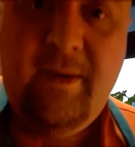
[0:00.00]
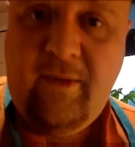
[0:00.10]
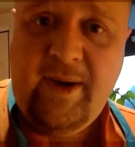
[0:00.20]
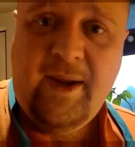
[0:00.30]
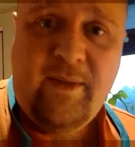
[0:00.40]

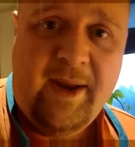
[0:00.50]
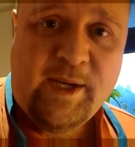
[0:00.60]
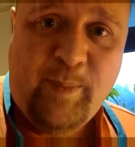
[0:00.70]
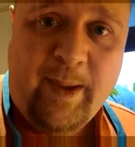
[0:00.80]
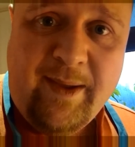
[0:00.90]
right now, the next
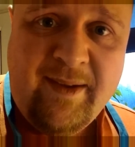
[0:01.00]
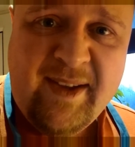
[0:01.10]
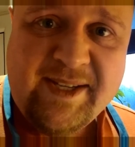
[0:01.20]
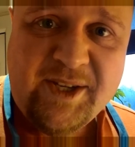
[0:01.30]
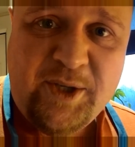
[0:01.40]
bit
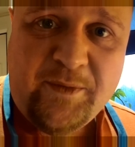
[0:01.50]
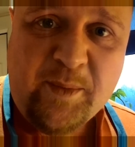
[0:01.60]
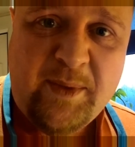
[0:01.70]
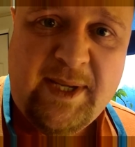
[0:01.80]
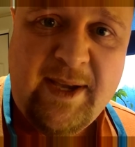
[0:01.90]
is to shove
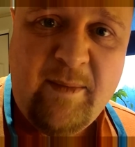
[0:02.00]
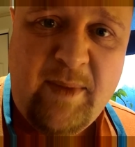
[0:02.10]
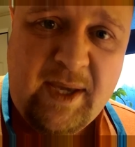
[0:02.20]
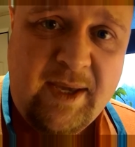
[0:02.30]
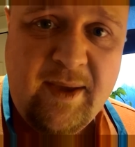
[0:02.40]
some
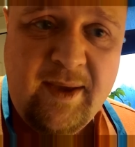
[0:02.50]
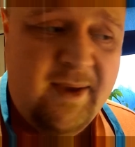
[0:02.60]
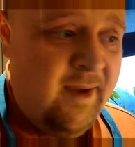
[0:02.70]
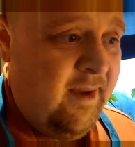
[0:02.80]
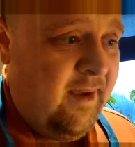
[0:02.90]
DME
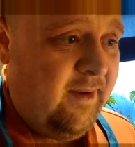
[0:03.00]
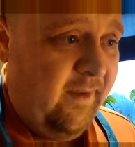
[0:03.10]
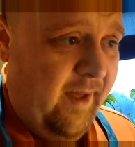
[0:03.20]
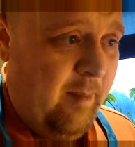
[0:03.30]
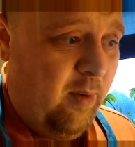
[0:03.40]
into
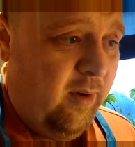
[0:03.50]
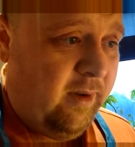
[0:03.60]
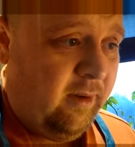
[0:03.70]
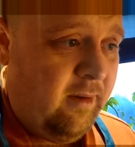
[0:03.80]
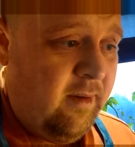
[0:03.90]
that
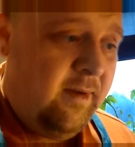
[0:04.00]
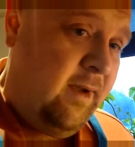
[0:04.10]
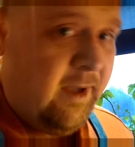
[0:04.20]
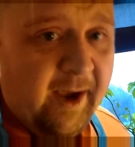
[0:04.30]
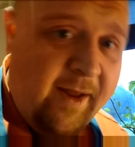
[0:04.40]
bottle,
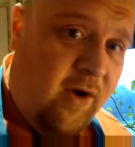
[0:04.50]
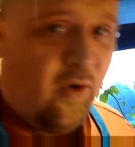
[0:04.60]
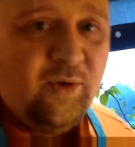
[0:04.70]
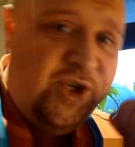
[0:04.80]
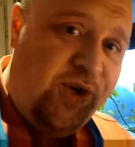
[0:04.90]
get it
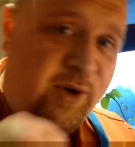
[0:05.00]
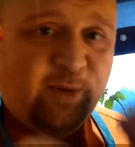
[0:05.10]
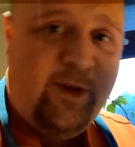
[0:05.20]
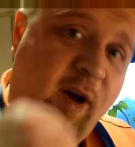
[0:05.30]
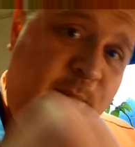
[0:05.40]
all
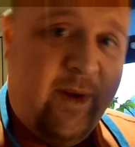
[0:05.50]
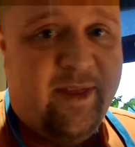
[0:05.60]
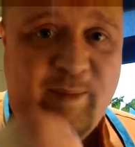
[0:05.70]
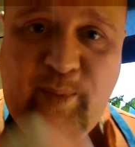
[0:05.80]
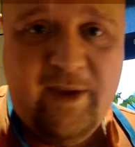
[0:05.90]
shugled up with
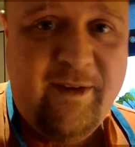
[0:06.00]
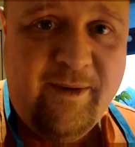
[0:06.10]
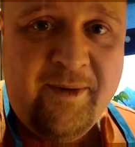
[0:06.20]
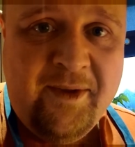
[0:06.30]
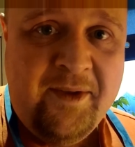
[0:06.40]
the
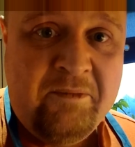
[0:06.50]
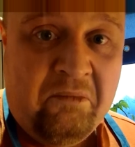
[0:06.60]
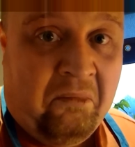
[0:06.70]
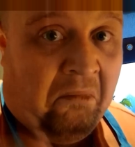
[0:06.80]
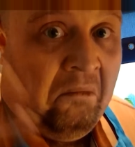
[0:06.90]
beer.
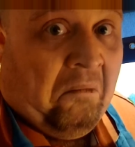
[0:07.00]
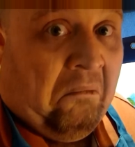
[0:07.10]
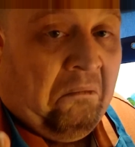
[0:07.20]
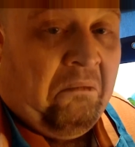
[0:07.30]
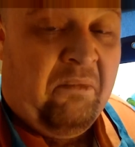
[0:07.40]

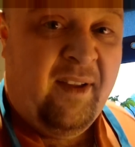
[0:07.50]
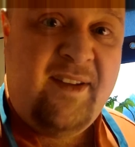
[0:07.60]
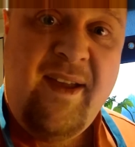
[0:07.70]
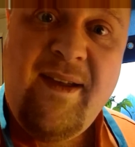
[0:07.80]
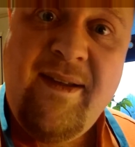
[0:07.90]
That's
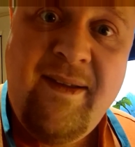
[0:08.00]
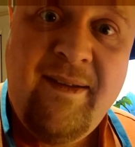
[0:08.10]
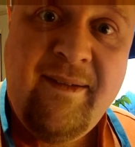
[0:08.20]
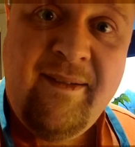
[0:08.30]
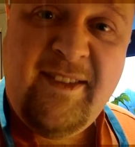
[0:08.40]
it.
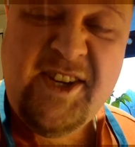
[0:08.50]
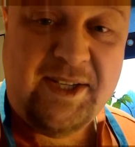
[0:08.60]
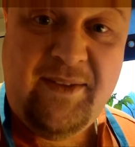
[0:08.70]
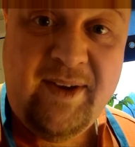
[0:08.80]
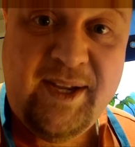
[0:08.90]
Just
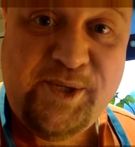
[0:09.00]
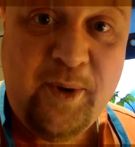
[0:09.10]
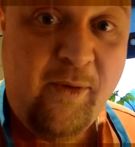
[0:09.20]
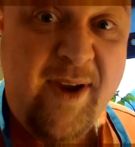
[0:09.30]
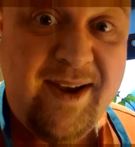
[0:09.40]
leave it next to a
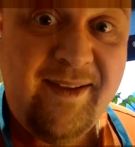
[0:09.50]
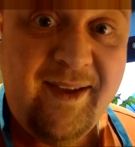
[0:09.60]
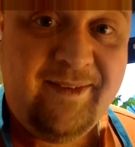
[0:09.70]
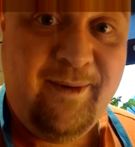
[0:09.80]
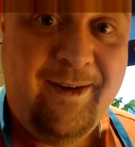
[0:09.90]

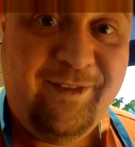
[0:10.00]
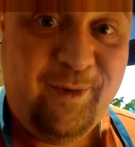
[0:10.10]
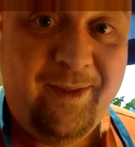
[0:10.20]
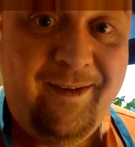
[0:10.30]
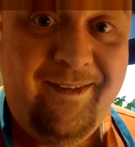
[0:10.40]
radiator after
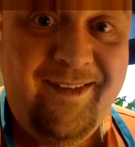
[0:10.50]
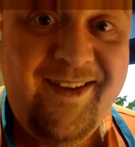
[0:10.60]
that.